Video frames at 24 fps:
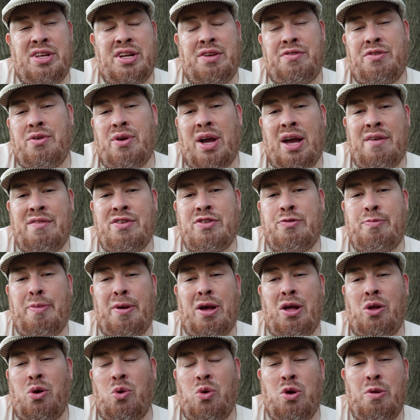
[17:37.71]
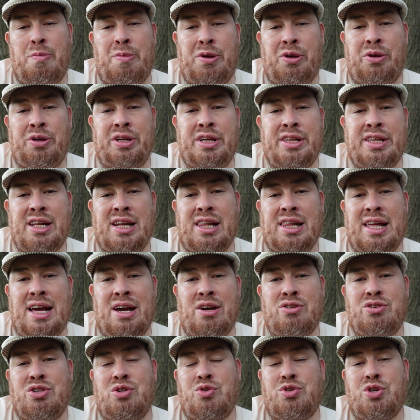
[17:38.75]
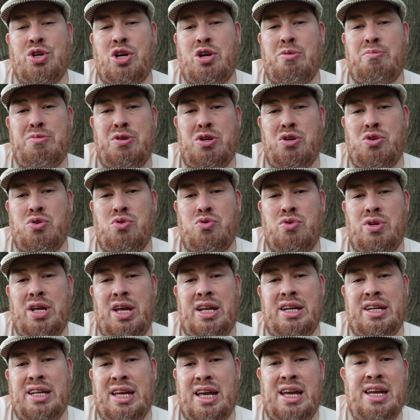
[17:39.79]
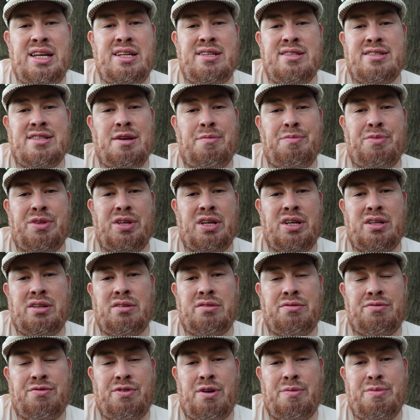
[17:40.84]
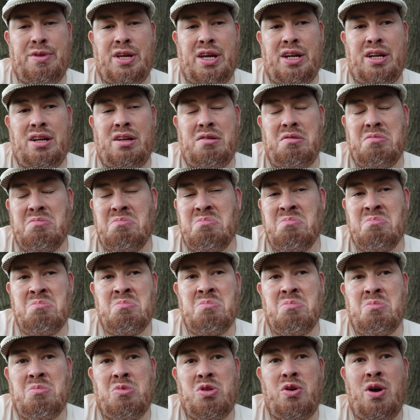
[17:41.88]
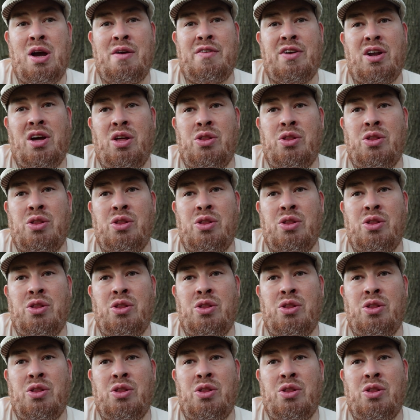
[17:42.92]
and if you have a spell or ability that allows you to commune and gain something from that, you have it.